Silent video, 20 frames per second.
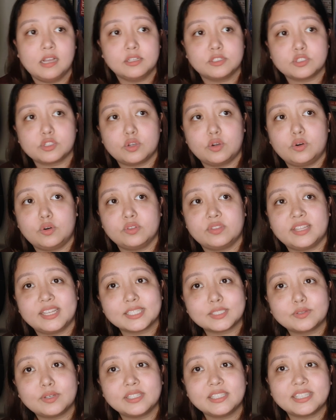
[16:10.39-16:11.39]
So
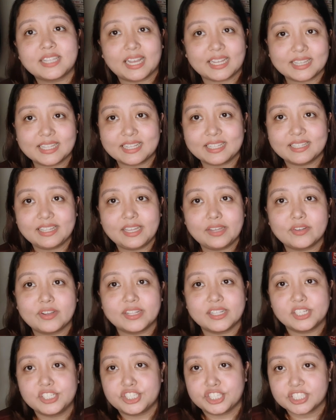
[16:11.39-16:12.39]
this one, technically, you
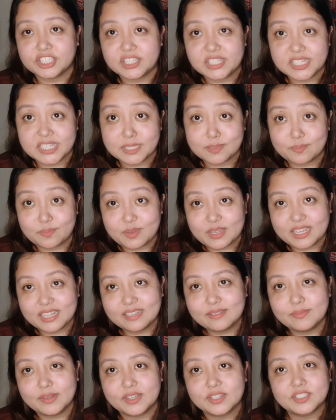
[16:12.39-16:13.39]
can adjust the
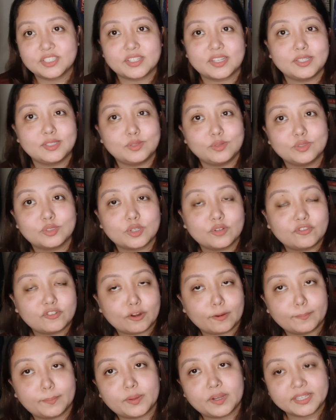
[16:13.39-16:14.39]
speed because you can do so
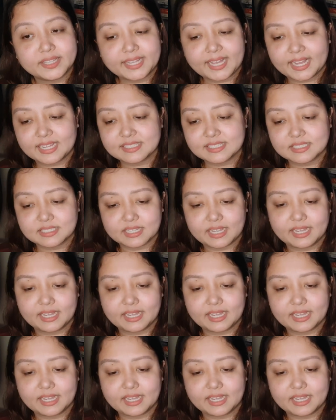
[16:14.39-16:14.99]
for podcasts.